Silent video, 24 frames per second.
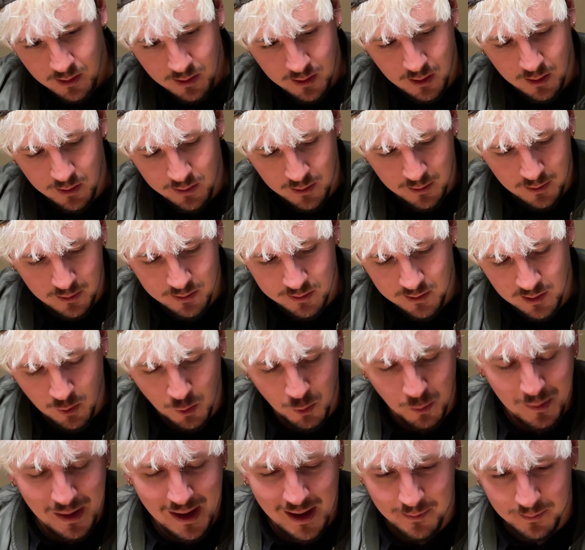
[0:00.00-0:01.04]
the
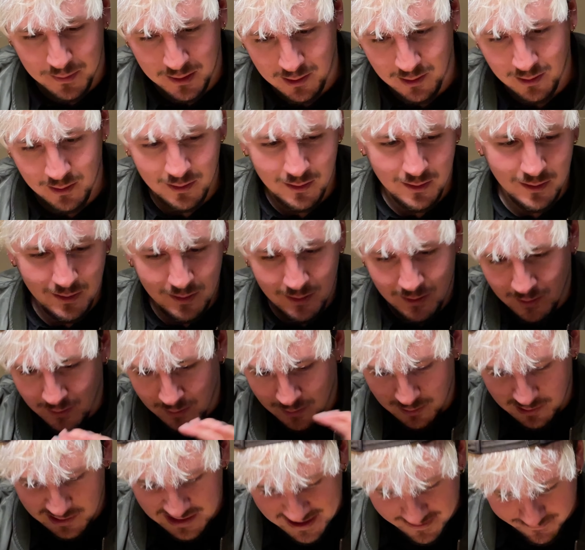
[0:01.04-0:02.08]
umami
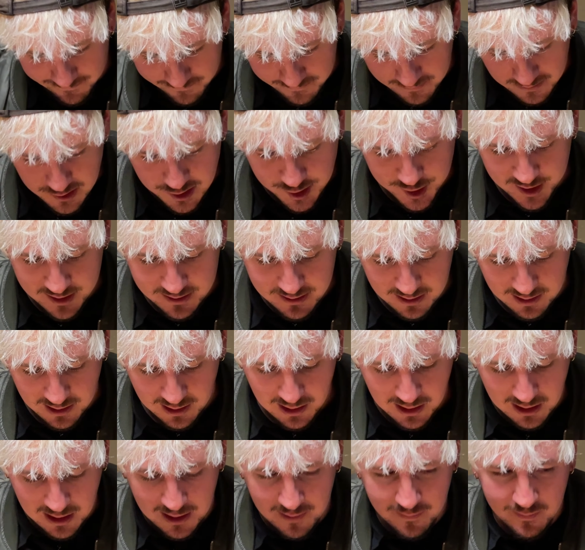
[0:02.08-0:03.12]
left the
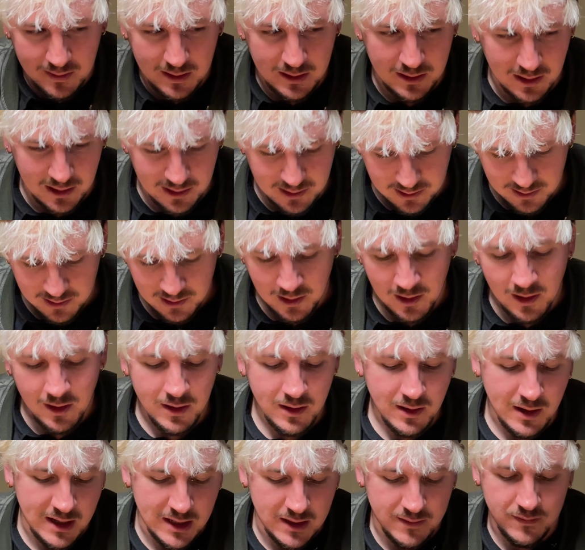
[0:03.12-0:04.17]
shiitake, and then it
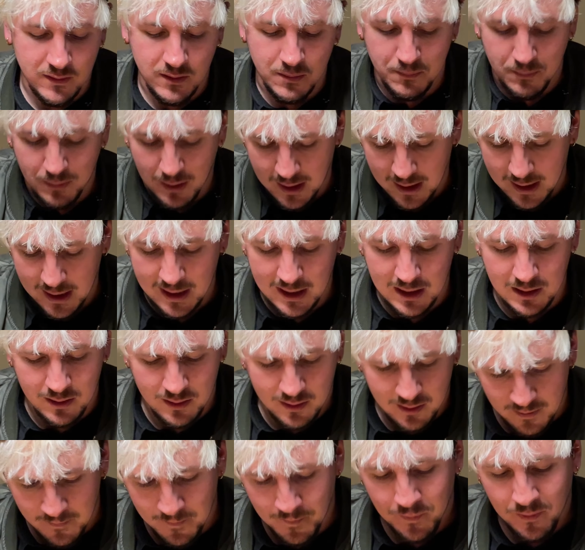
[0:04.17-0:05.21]
kind of combined
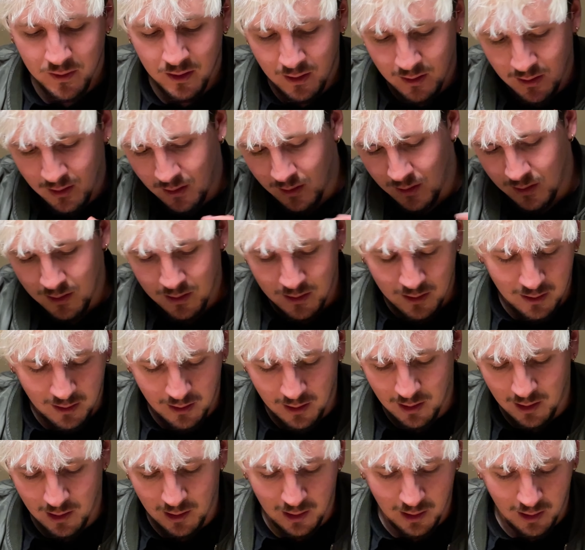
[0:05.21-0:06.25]

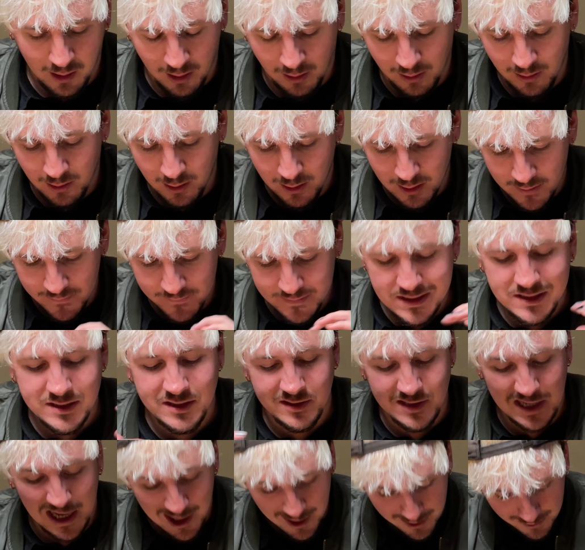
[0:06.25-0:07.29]
all of
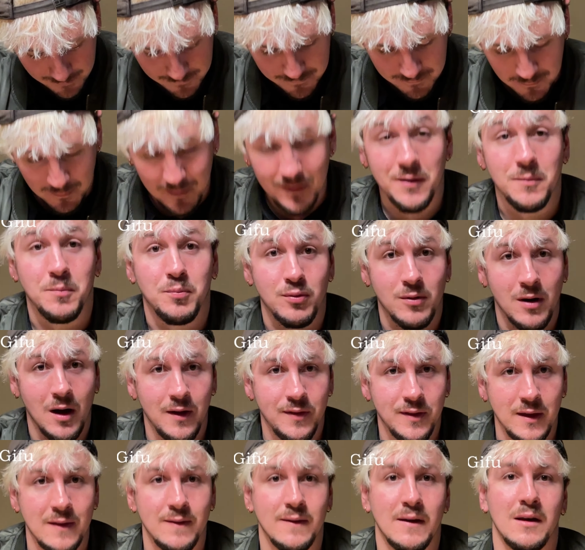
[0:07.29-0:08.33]
itself with the
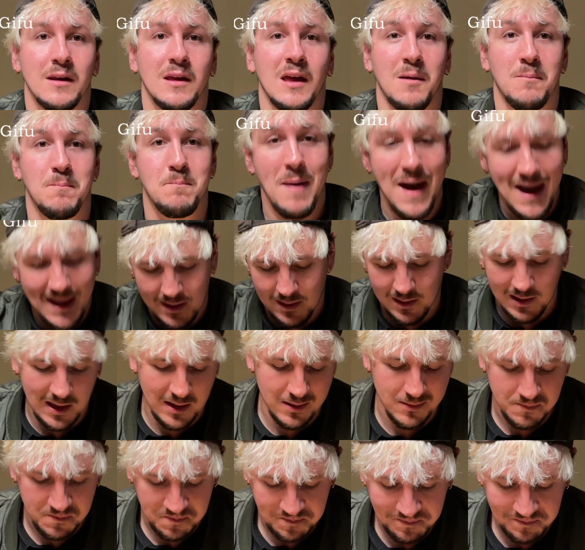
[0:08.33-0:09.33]
broth and then came back again.